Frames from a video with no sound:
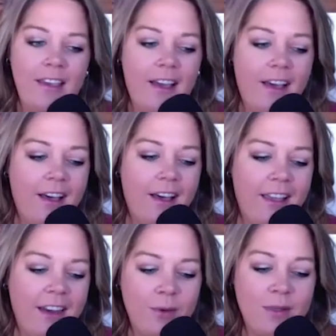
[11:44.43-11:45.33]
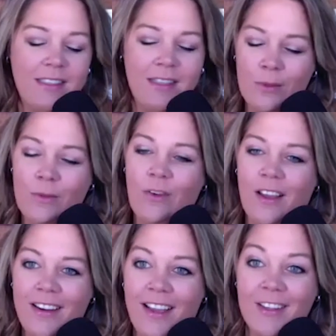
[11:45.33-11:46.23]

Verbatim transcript: Uh, nice. And it was it was fun, yeah.